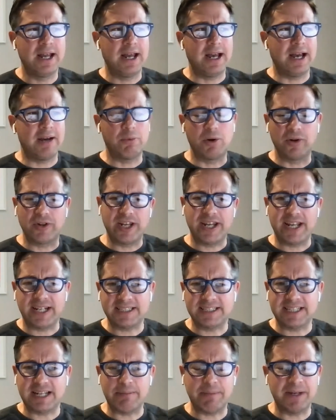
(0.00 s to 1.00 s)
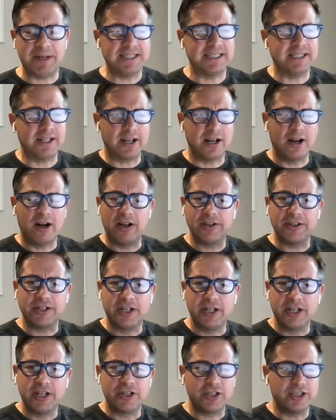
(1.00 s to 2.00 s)
and what the next step is, and I can't
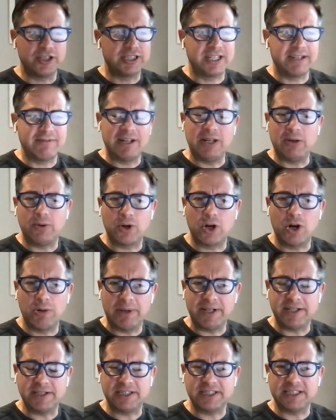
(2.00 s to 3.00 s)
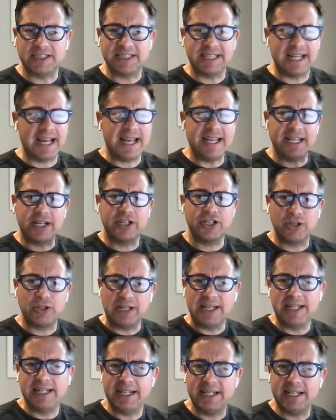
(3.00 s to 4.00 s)
just give a little comment to see, hey, could you
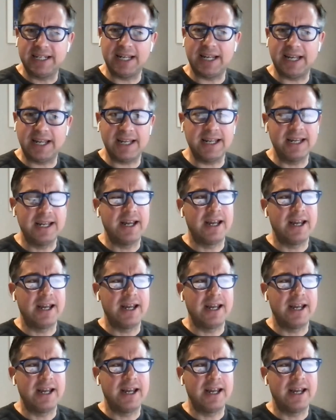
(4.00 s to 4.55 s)
lean in here?